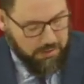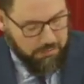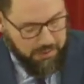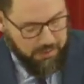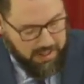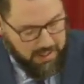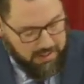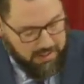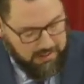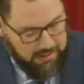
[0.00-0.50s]

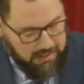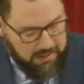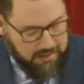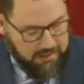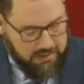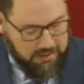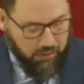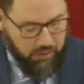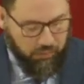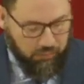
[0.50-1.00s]
bathed
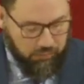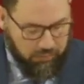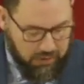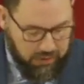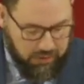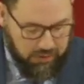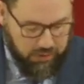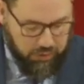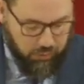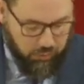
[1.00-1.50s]
needs
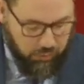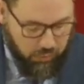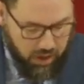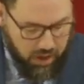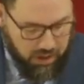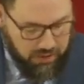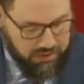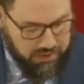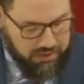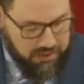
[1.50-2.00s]
only to
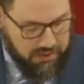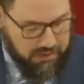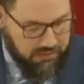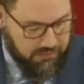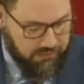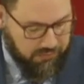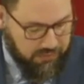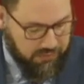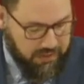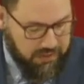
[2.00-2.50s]
wash his
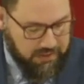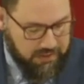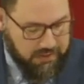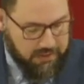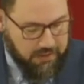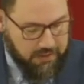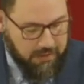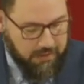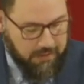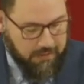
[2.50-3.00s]
feet
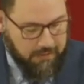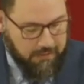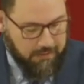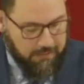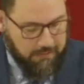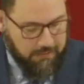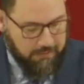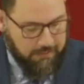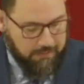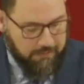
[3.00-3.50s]

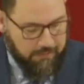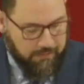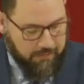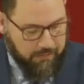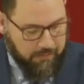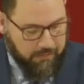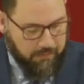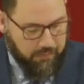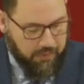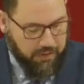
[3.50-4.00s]

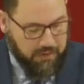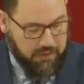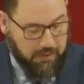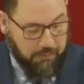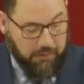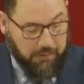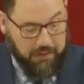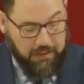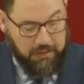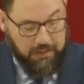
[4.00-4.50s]
but it's
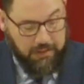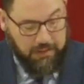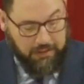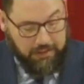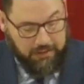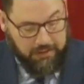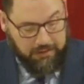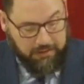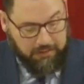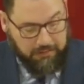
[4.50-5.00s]
completely
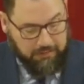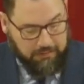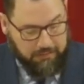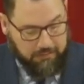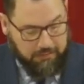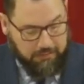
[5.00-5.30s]
clean.